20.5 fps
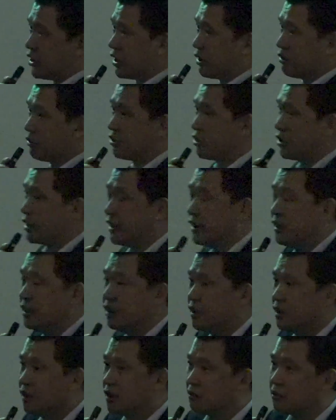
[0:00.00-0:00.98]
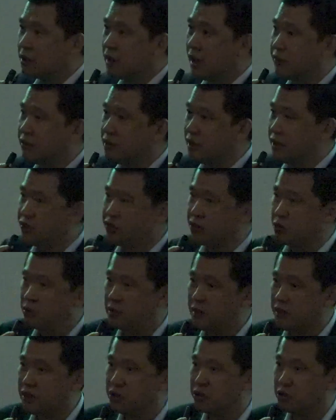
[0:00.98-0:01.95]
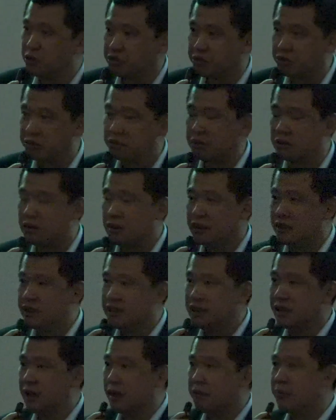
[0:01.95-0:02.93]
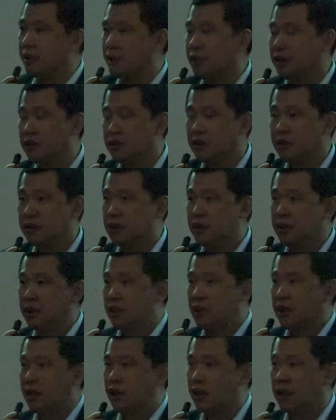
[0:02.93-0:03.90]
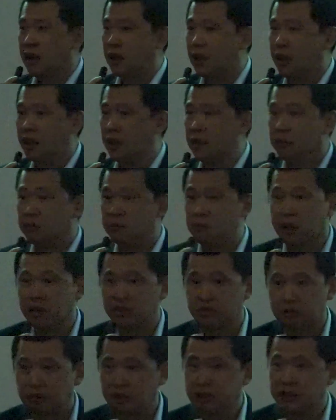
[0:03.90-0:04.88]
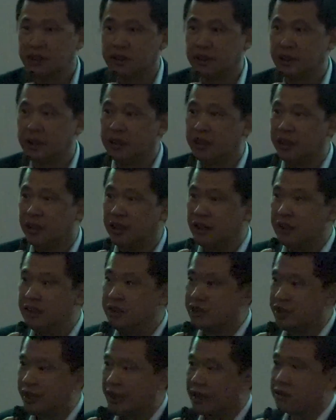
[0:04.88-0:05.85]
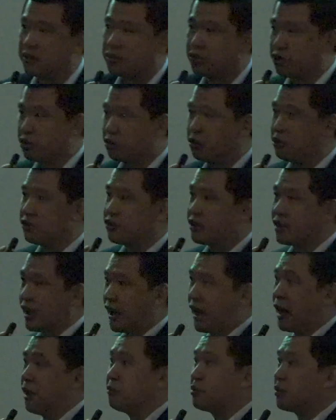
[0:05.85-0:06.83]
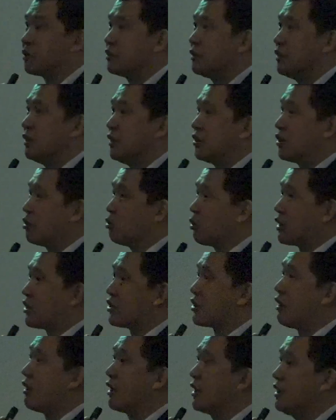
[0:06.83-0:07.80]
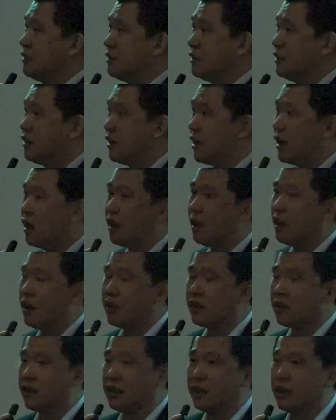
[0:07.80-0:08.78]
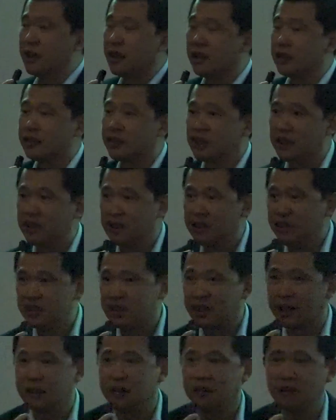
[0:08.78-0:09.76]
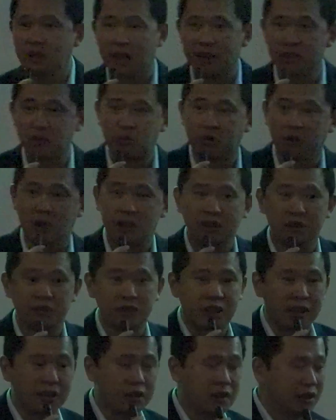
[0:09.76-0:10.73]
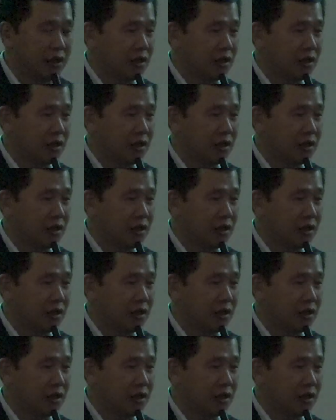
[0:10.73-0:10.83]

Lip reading: Territory. We have at least 1 or 2 in member. And most recently, Intel joins the camp. So we're excited. So Intel, as one of the